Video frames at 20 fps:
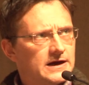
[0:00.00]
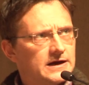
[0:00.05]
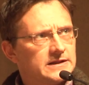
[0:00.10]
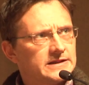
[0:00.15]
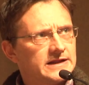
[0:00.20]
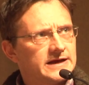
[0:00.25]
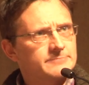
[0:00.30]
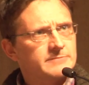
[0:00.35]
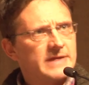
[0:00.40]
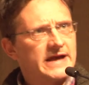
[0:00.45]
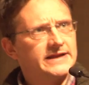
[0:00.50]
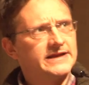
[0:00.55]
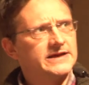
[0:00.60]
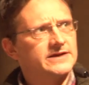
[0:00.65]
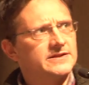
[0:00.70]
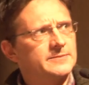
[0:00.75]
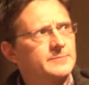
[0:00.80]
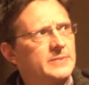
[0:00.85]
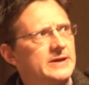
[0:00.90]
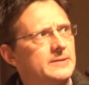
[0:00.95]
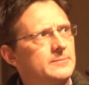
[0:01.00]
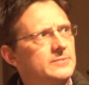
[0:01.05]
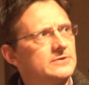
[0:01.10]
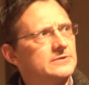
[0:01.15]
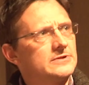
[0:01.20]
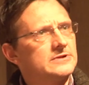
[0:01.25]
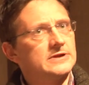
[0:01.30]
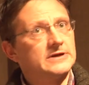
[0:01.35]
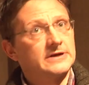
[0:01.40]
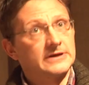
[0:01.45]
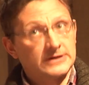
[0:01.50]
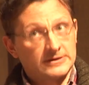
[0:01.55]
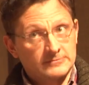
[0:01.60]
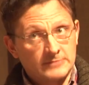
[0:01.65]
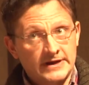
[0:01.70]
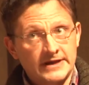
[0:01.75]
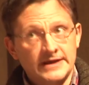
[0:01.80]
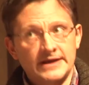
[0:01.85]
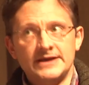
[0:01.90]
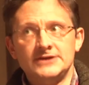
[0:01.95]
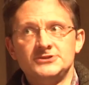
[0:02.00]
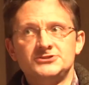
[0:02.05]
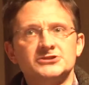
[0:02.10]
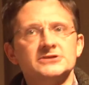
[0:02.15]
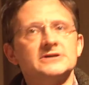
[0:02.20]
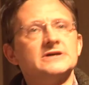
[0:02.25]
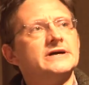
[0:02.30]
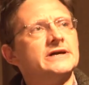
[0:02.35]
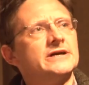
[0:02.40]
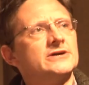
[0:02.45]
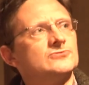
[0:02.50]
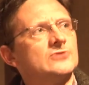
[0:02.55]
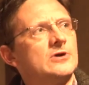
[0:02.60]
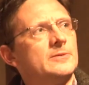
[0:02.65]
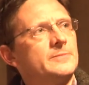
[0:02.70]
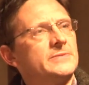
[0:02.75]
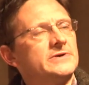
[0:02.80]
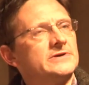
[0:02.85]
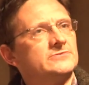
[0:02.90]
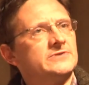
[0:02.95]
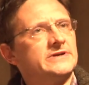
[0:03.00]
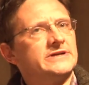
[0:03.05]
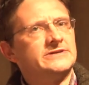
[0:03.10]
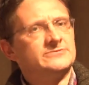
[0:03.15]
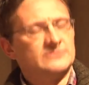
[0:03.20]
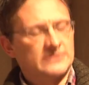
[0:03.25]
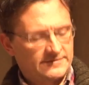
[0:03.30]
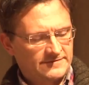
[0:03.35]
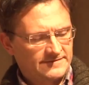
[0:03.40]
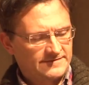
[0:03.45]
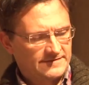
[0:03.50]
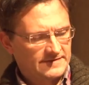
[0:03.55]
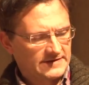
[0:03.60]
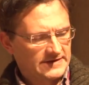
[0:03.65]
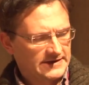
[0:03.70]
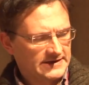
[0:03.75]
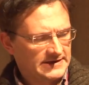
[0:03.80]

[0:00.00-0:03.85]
Like many other people my age, I grew up in a really rough